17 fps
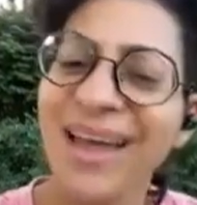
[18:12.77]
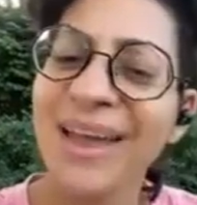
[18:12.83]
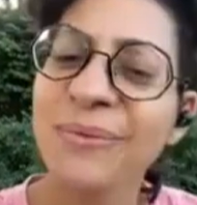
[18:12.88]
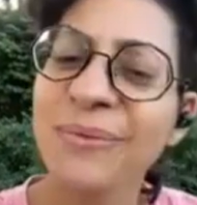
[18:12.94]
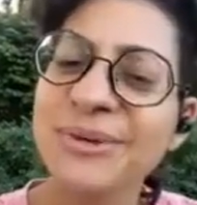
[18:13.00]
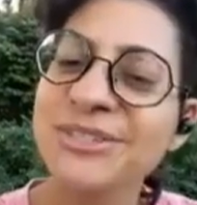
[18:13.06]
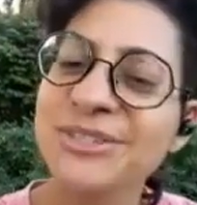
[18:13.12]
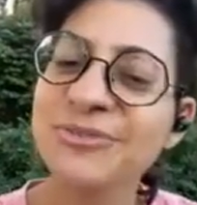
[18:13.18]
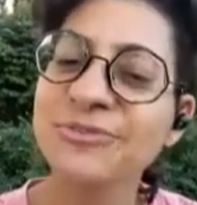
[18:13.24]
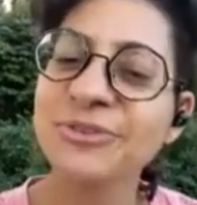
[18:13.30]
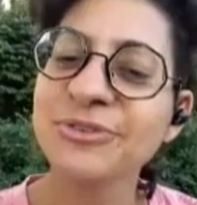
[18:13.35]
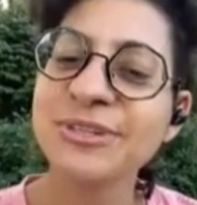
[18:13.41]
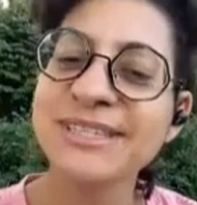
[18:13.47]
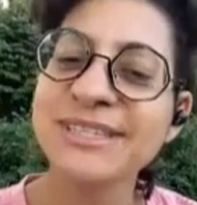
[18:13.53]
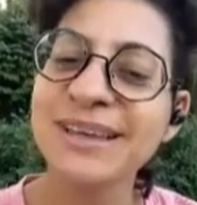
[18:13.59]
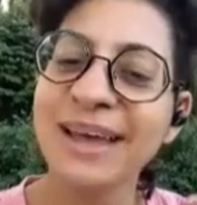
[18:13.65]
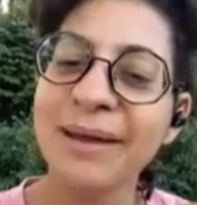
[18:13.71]
yeah, it was the
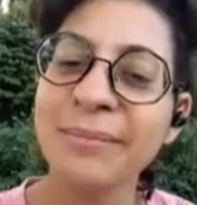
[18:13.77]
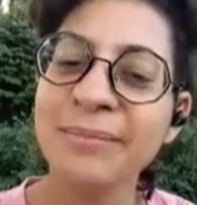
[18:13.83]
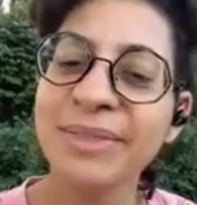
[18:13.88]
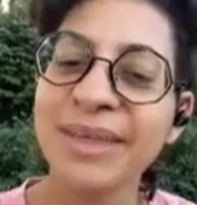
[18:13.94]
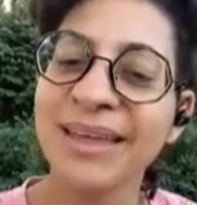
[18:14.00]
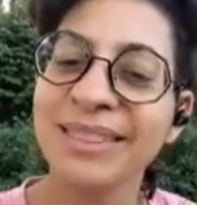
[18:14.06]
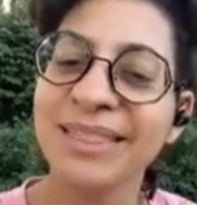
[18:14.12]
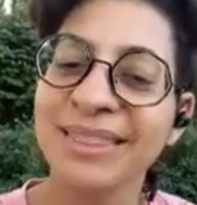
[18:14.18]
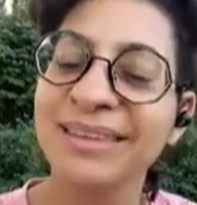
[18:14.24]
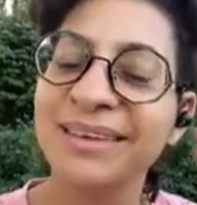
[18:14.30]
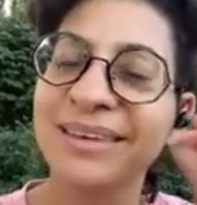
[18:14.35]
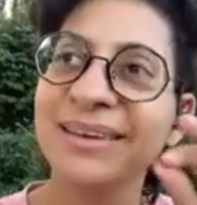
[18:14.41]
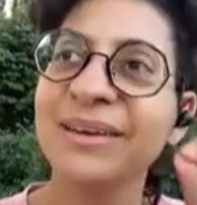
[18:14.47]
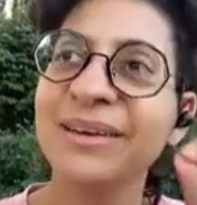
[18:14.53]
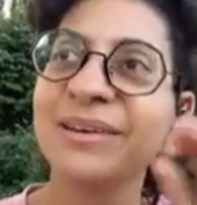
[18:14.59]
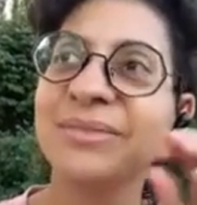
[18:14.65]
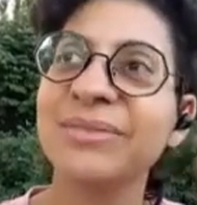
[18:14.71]
first time that
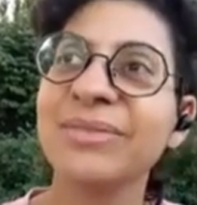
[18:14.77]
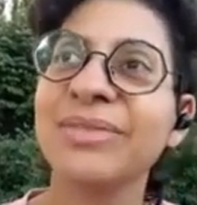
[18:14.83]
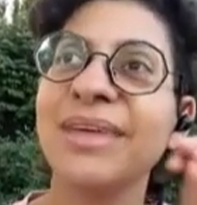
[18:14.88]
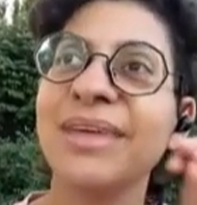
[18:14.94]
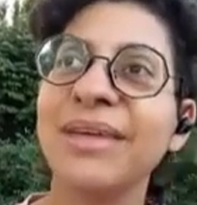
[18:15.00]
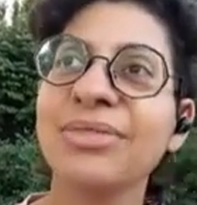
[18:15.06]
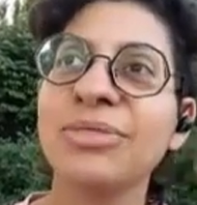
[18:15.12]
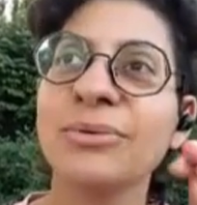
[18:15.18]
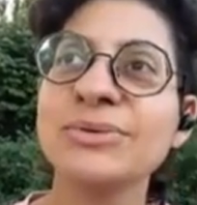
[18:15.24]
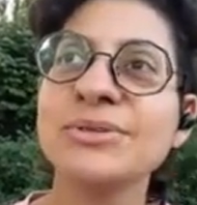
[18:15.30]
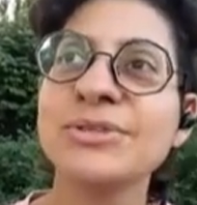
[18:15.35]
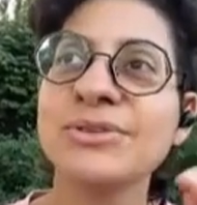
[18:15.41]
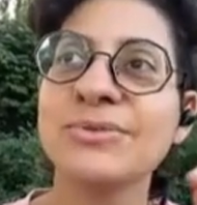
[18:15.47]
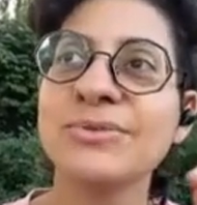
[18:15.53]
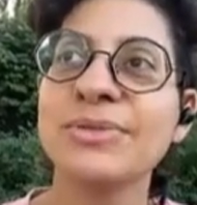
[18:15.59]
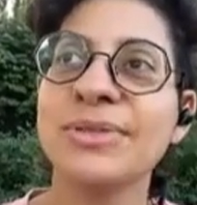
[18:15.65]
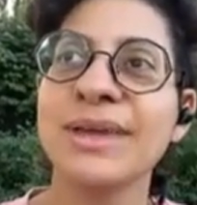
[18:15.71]

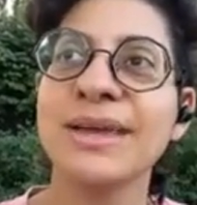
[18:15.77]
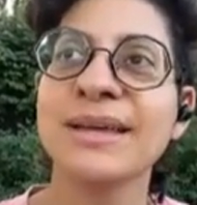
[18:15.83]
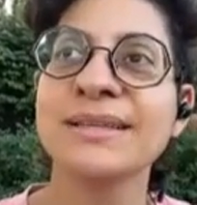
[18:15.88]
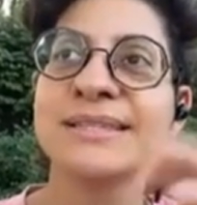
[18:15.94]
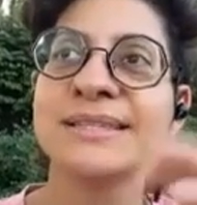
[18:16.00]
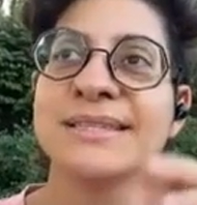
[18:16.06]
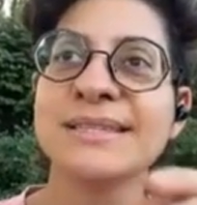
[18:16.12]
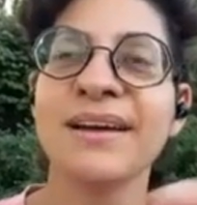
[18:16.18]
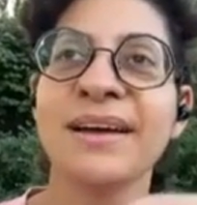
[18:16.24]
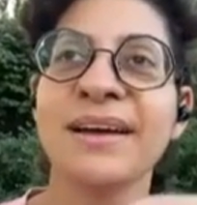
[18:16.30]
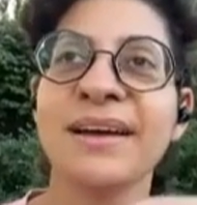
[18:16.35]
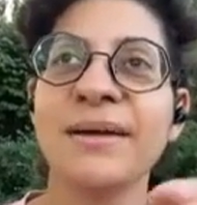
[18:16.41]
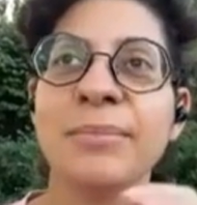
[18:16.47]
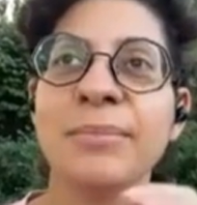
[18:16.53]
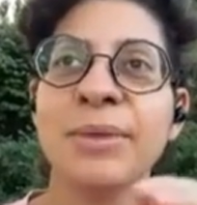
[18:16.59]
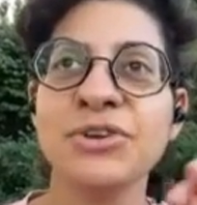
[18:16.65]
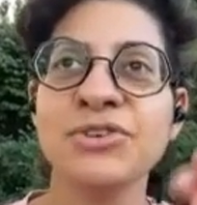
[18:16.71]
those two things,
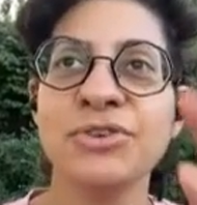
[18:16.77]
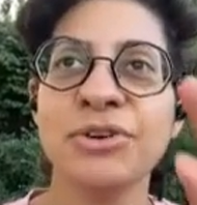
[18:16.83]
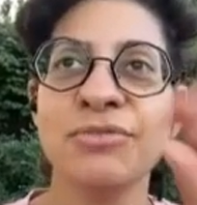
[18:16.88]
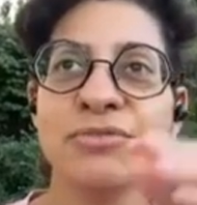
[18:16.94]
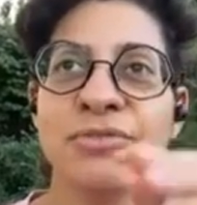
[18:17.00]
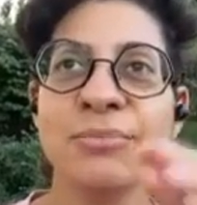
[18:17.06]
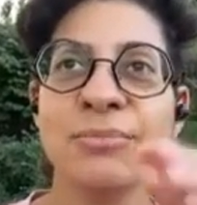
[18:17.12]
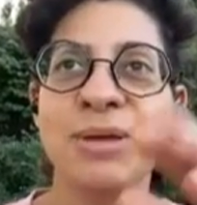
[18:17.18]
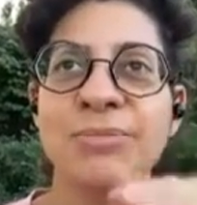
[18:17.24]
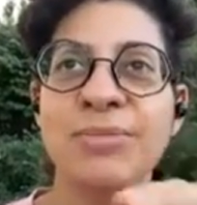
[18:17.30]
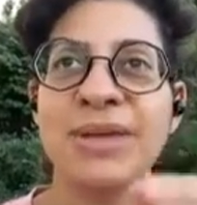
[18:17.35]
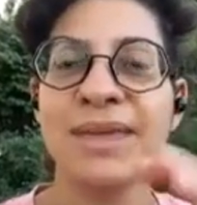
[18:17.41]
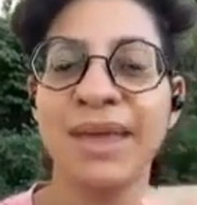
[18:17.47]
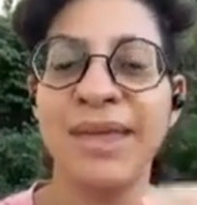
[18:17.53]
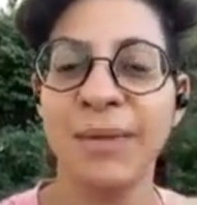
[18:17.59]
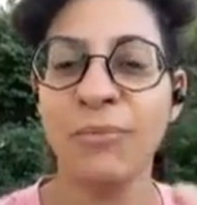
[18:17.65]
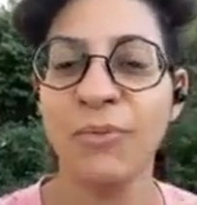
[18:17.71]
Sangha and mantra, for me
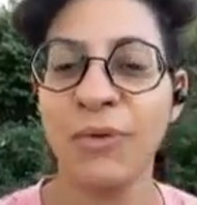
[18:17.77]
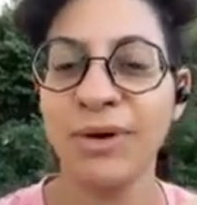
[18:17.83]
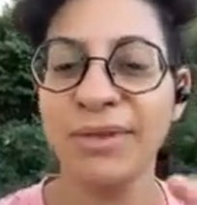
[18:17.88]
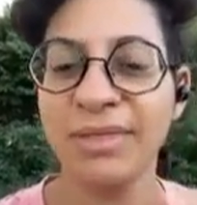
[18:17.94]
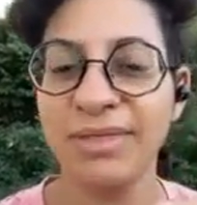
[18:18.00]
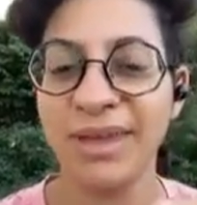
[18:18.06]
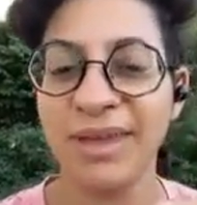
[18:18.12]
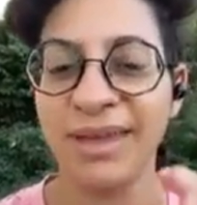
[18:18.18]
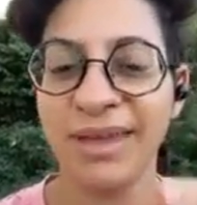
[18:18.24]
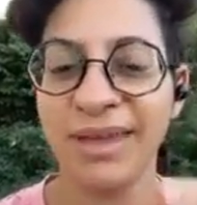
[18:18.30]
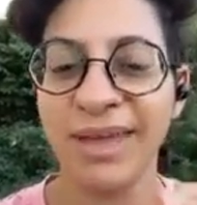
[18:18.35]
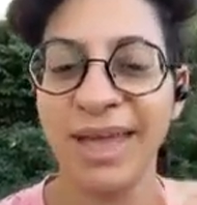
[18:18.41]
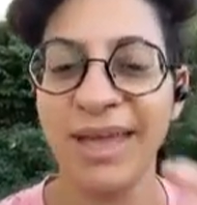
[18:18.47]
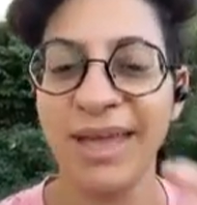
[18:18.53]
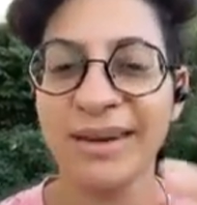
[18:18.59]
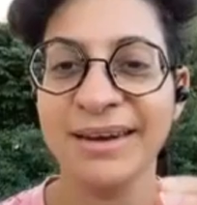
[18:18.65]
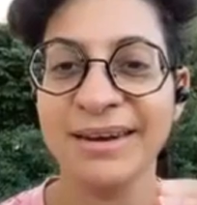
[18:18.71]
became one
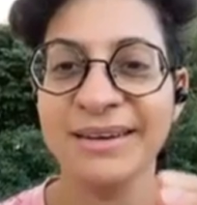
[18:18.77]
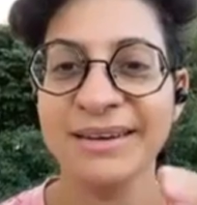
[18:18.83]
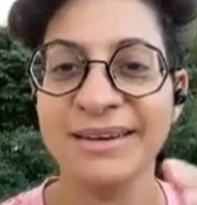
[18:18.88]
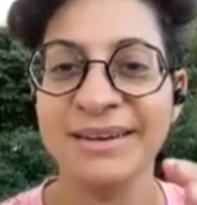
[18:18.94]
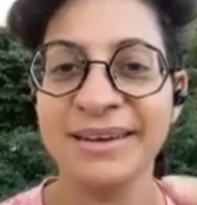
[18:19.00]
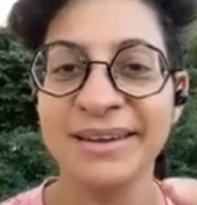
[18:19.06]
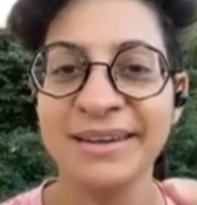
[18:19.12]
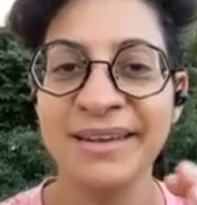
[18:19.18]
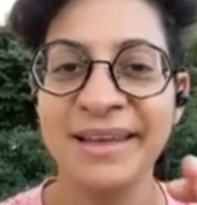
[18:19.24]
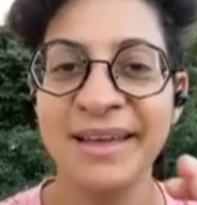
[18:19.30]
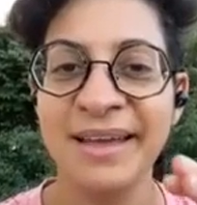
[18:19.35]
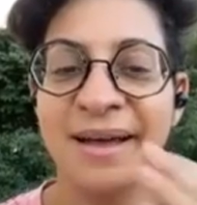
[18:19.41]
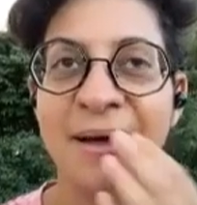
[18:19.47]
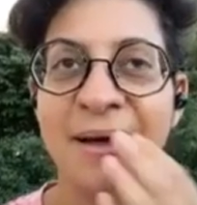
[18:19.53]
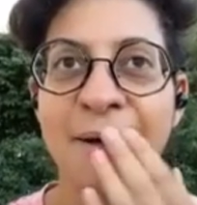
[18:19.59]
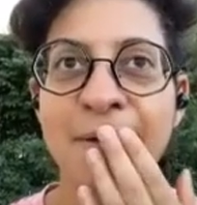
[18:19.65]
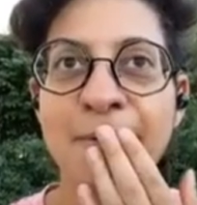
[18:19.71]
thing, and
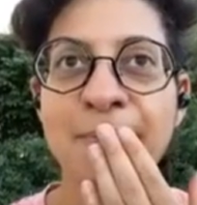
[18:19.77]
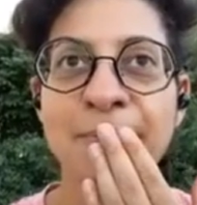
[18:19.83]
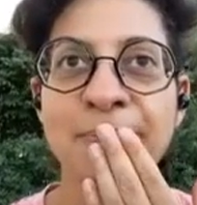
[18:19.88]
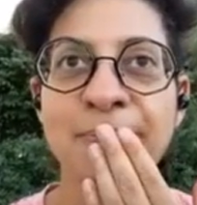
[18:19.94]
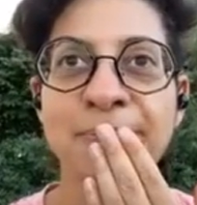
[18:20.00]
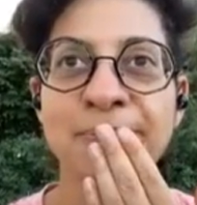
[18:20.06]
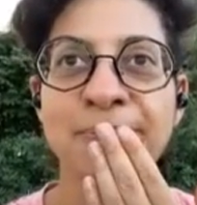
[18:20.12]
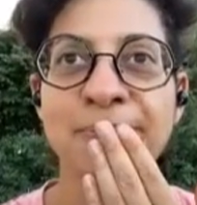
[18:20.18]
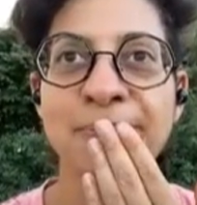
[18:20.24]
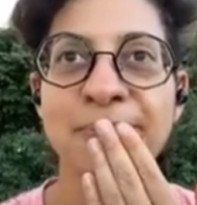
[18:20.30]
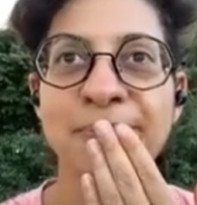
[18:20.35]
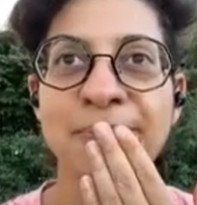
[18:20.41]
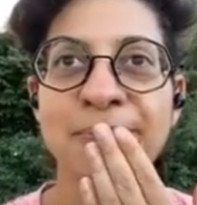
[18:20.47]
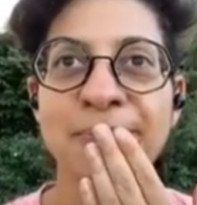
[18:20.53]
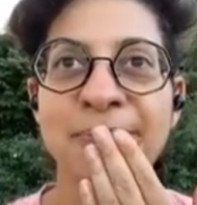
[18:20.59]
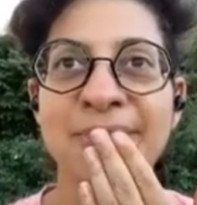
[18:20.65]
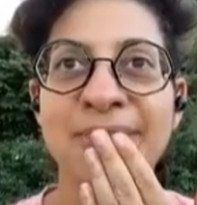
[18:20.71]

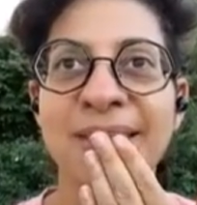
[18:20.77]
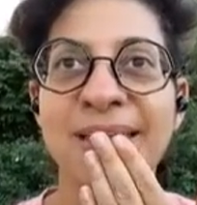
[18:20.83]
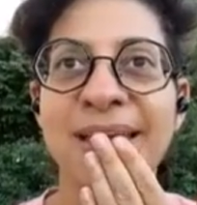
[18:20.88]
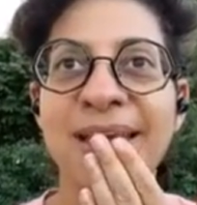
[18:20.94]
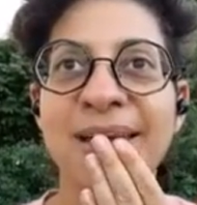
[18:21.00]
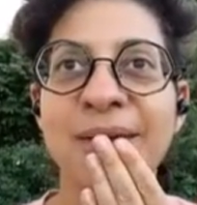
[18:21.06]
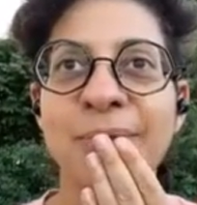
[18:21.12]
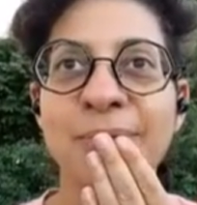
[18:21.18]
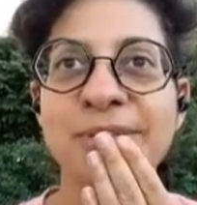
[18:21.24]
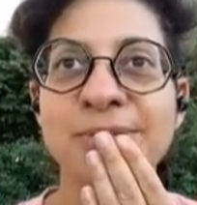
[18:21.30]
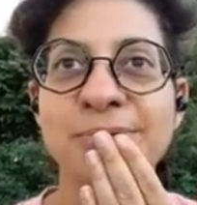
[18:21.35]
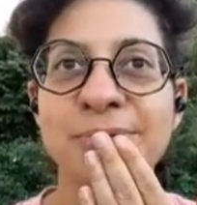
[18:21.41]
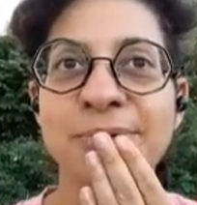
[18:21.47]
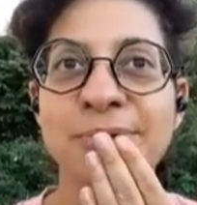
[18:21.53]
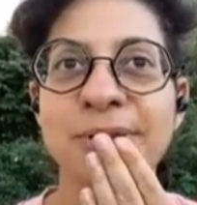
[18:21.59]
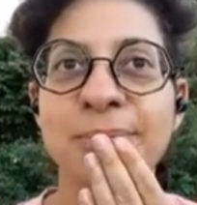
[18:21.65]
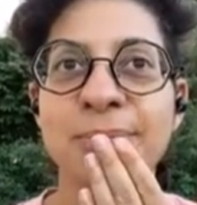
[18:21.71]
and it
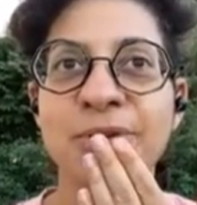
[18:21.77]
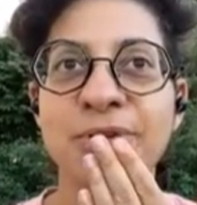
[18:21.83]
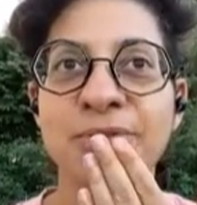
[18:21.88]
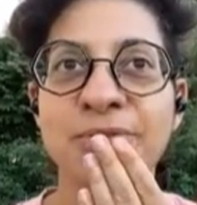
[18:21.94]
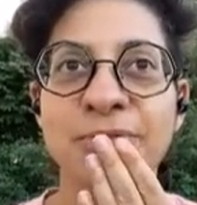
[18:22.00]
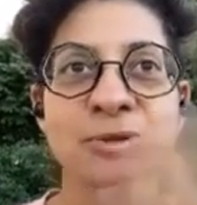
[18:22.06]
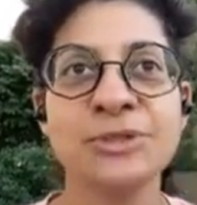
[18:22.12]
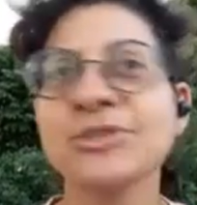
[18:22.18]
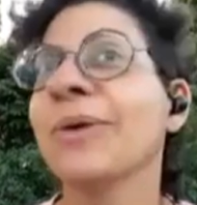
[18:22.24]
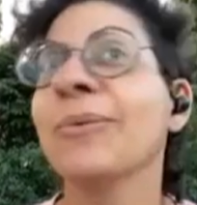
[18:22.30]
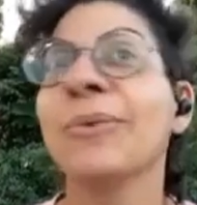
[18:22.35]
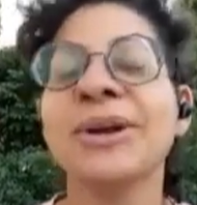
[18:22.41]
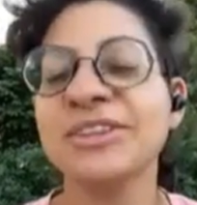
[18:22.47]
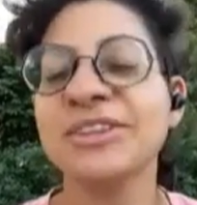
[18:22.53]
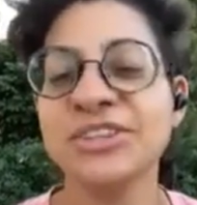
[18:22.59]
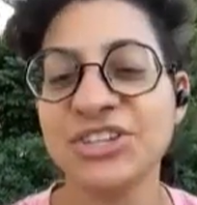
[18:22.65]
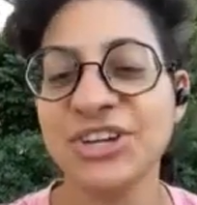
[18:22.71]
was really beautiful. So
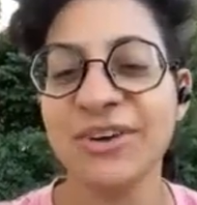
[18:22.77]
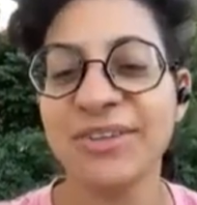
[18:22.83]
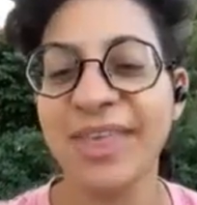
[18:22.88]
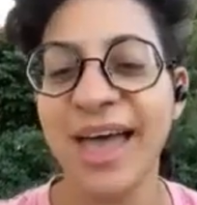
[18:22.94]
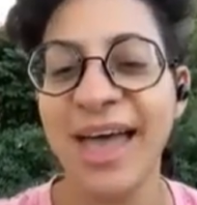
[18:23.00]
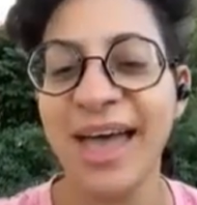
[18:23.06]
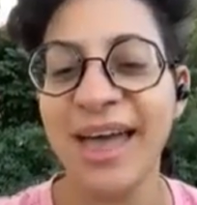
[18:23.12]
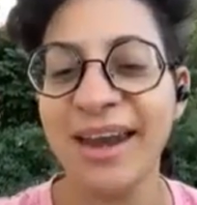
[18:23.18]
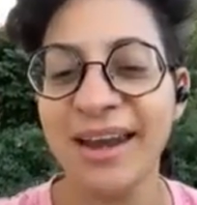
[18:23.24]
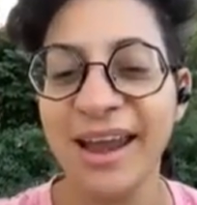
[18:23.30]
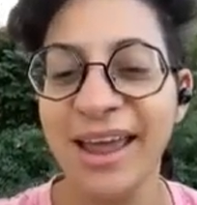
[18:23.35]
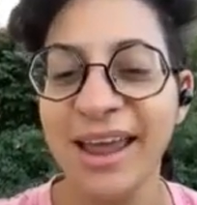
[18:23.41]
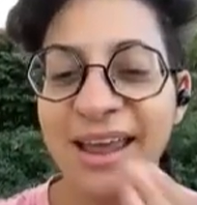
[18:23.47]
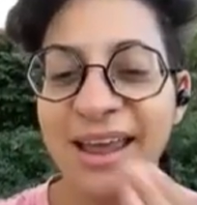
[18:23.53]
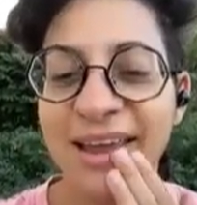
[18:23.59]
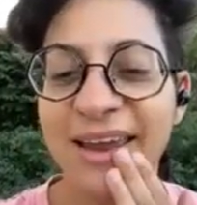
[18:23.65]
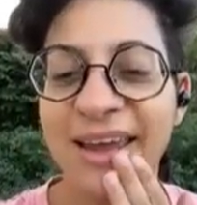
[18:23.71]
I wanted to share that.
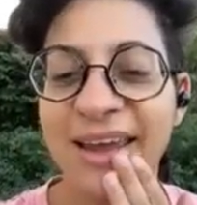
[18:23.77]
